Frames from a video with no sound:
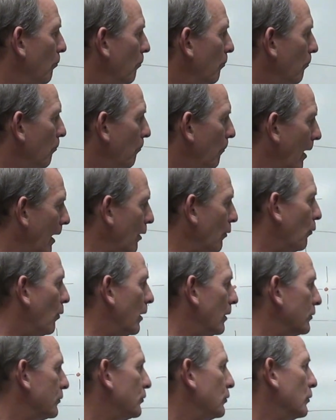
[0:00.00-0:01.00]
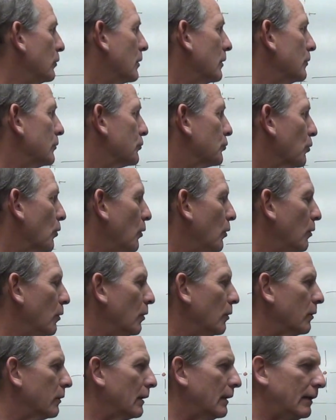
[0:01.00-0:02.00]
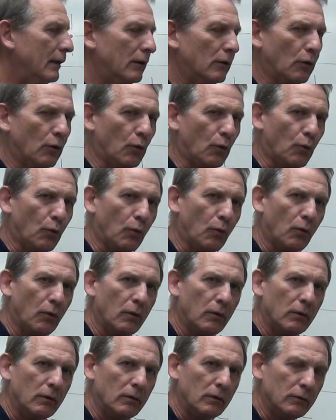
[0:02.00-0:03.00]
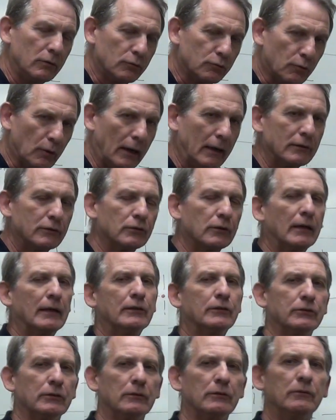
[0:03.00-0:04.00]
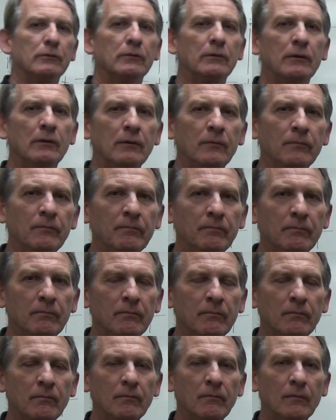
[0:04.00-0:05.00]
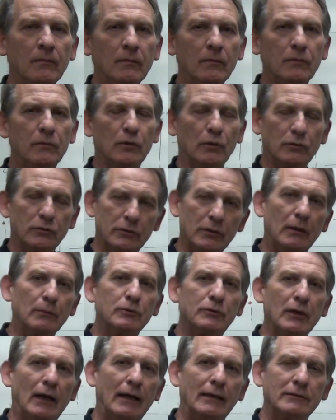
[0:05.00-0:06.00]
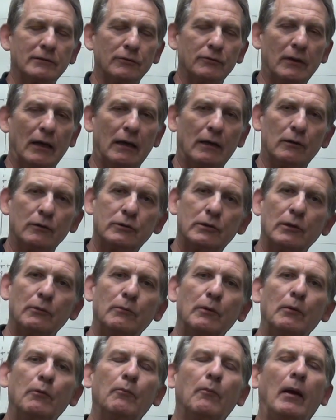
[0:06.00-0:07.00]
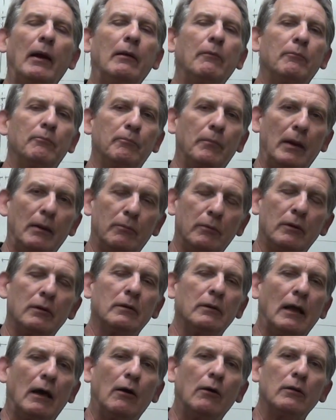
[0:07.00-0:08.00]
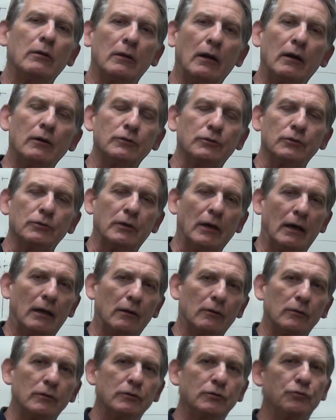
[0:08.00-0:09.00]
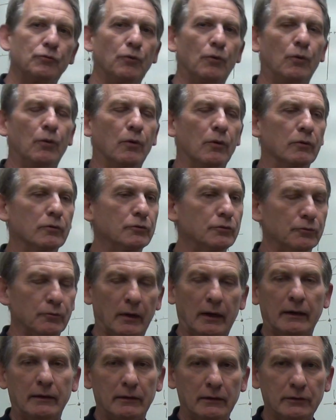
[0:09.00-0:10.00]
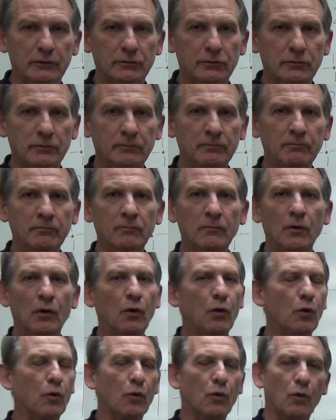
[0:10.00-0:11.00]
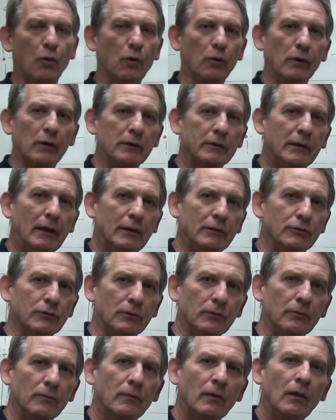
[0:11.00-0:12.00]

may want to control the translation to some size of tolerance, and we may be able to allow a larger tolerance for straightness or orientation.